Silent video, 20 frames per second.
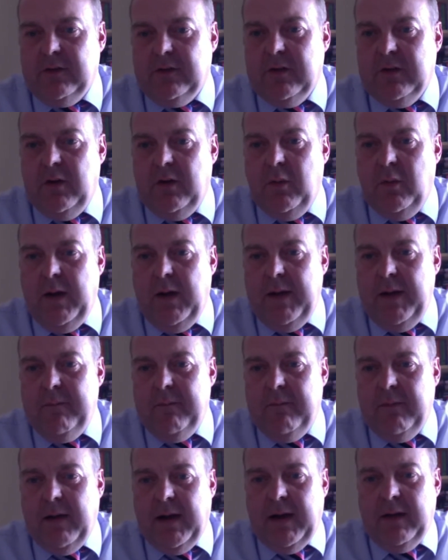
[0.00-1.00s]
so
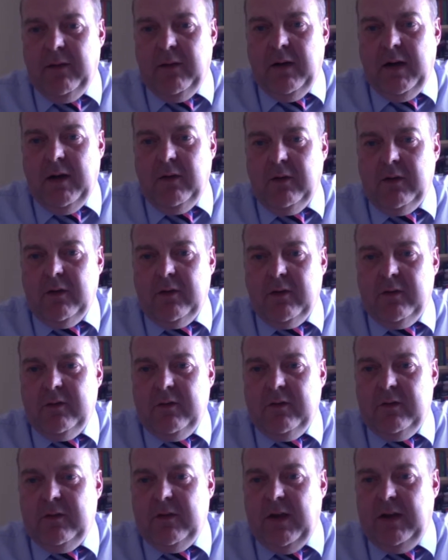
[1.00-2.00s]
I'll
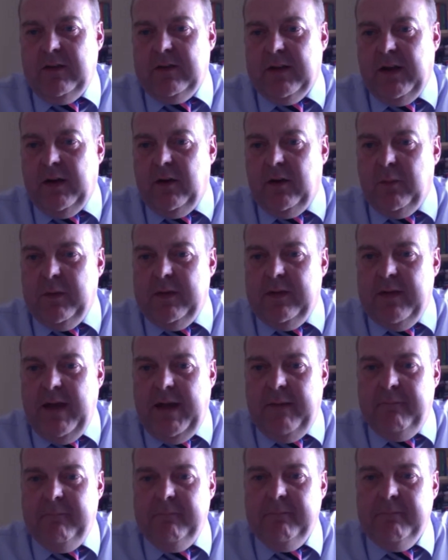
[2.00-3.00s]
chase that up with
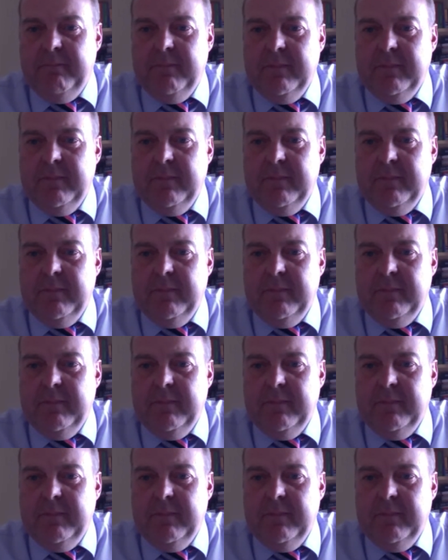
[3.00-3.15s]
them.